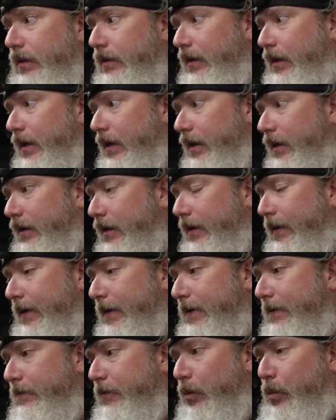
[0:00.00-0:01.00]
that
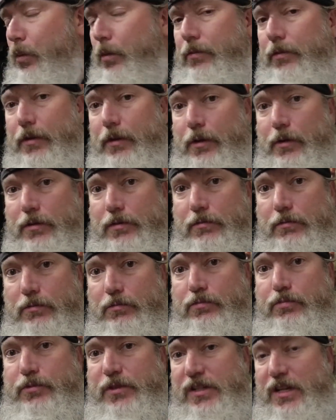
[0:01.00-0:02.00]
um, the, the
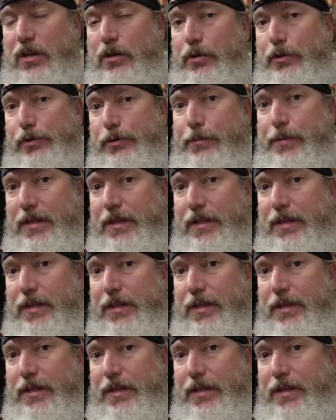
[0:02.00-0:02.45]
seals